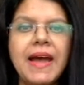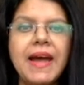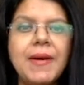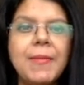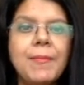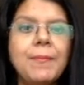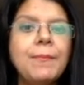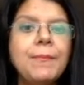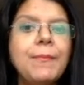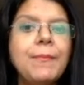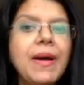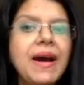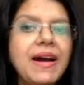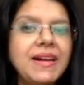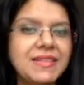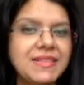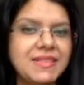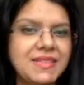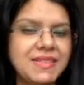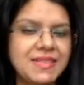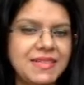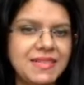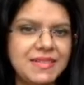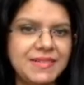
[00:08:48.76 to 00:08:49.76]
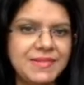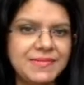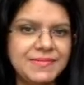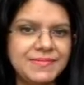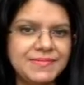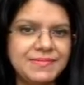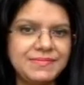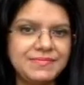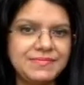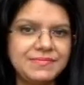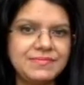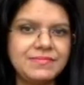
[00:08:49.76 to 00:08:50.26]
But
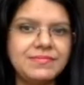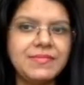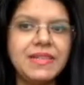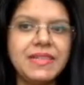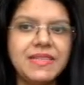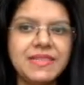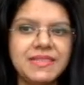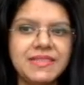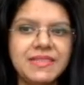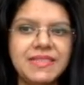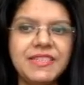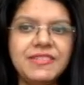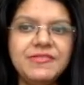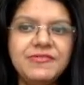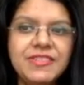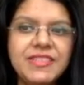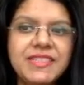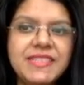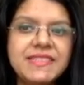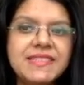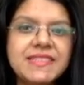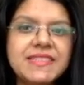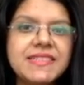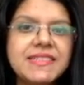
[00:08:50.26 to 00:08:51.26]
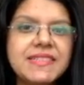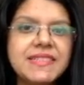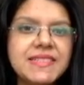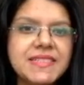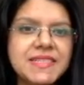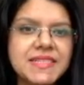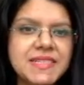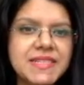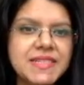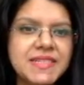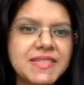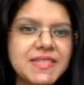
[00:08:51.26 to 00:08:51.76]
if it is a
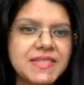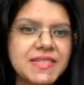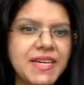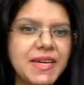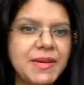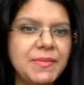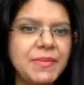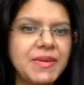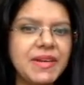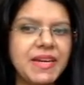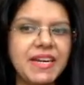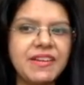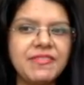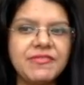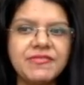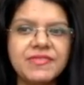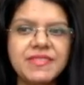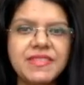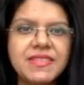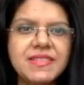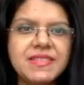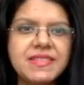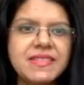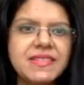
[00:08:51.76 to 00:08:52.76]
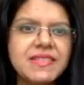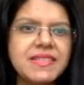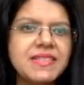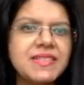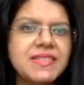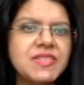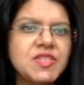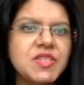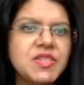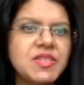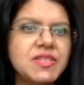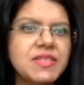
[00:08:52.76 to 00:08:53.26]
distance time graph, this
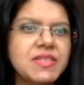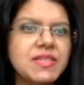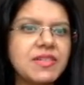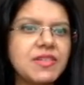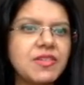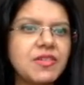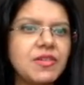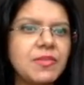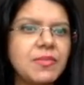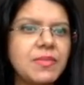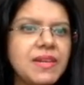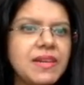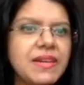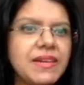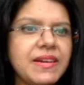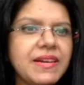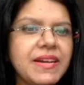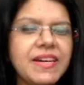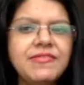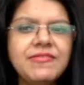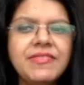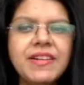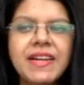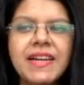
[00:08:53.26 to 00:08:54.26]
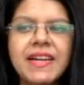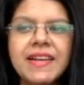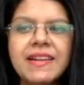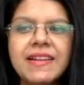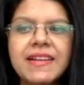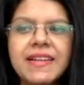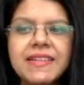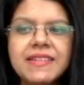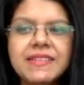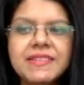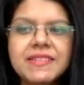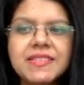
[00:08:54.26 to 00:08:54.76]
is just a normal graph.
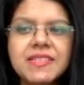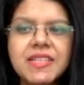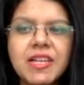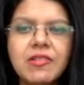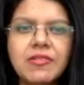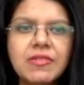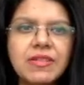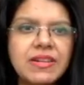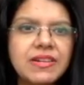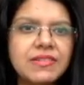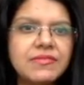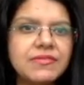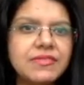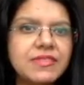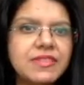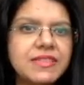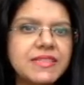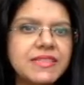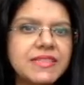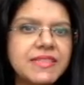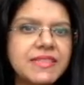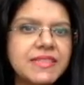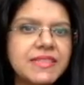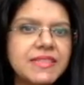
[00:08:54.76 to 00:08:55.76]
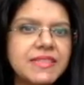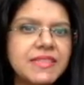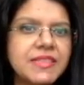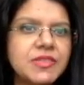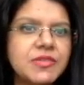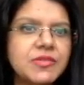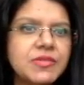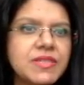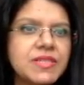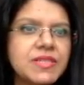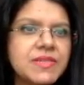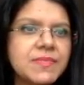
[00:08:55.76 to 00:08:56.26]
Let us now convert it
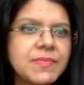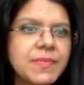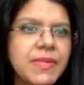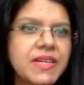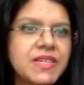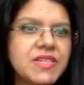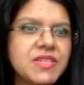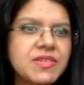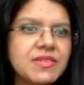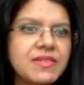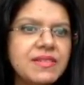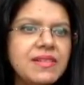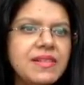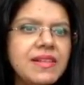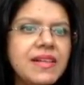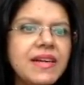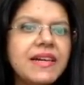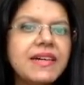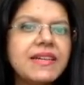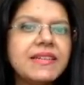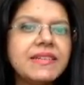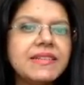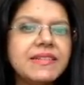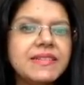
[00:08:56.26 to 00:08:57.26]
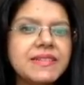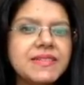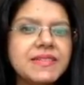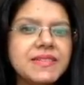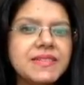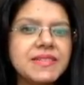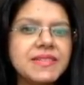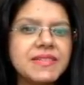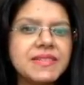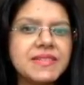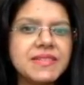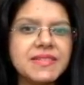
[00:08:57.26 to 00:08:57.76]
into a special
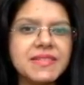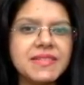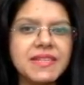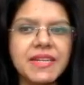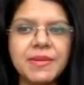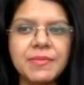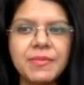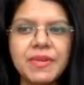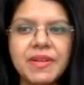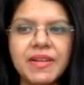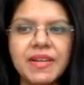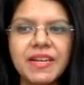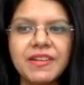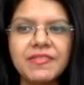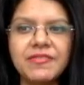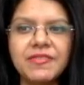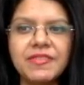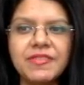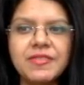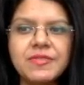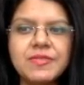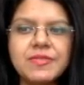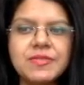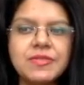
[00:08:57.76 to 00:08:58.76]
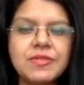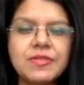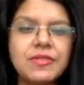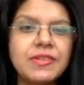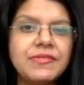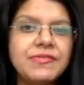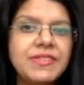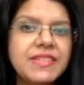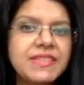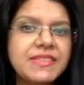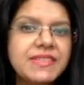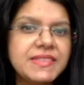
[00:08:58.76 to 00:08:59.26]
distance time graph. So
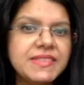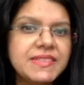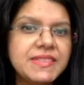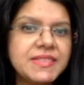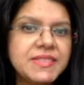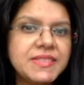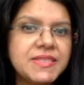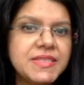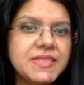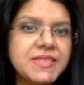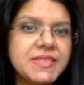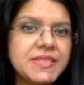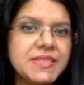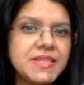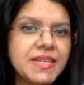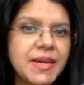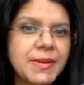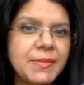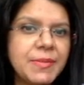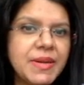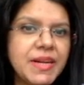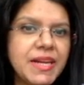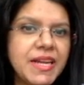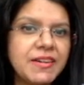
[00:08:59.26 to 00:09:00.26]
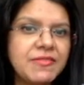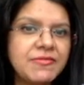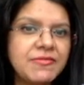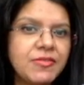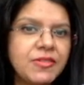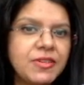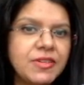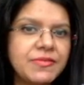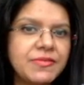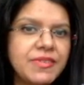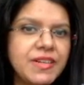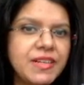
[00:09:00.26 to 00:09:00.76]
if it is a distance time graph,
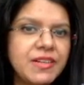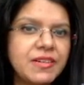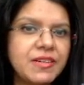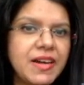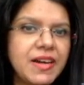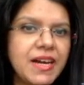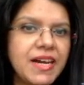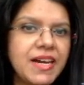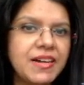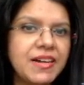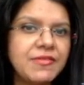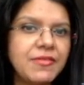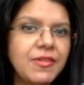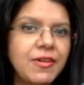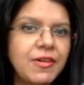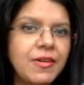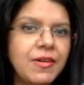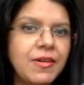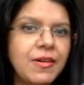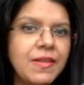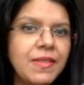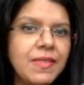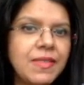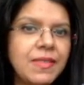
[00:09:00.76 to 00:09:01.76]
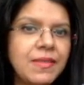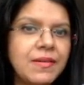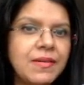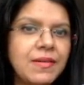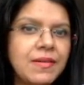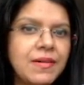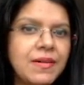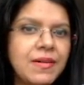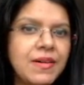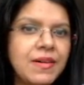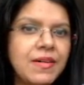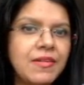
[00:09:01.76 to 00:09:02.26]
what will you have on the
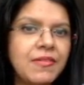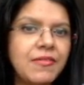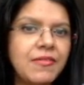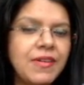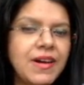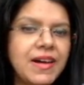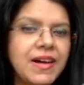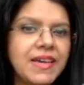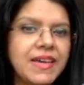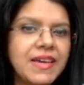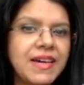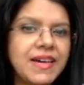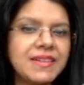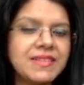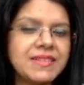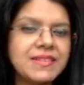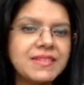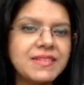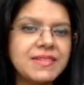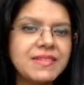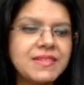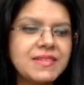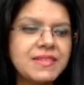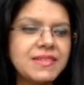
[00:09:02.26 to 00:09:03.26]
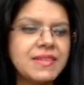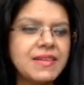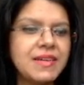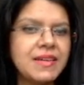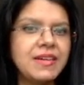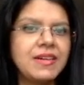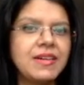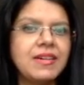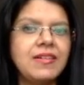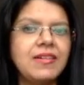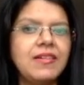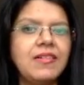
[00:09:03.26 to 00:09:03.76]
y-axis?
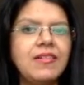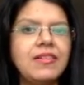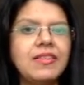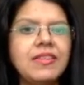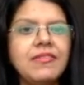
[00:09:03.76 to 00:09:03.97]
On the